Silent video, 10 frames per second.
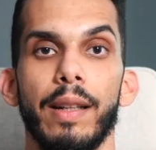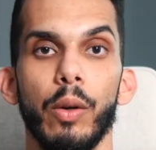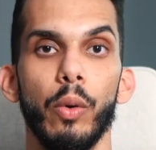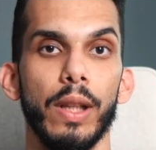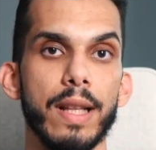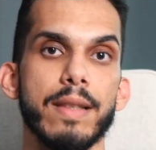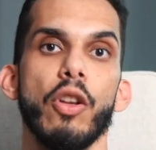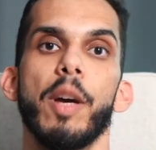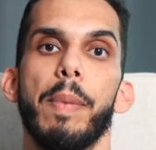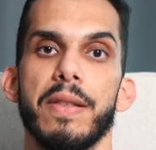Now let's
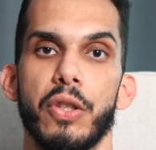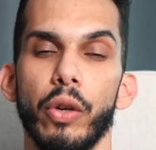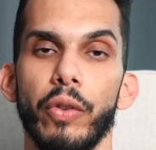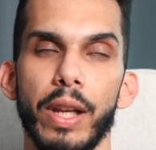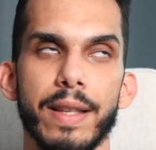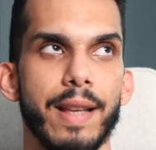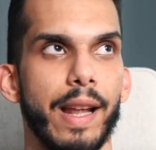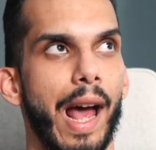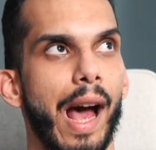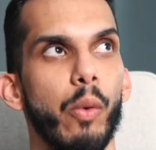talk about serverless
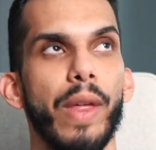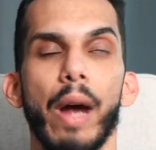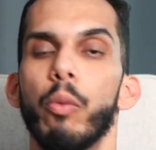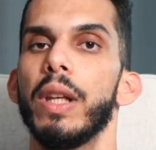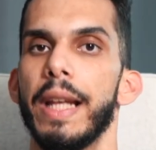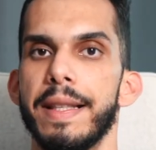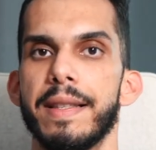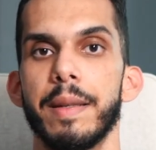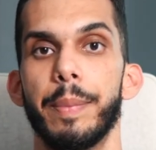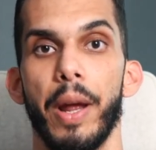and how that relates
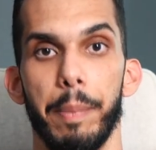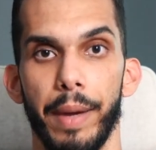to bread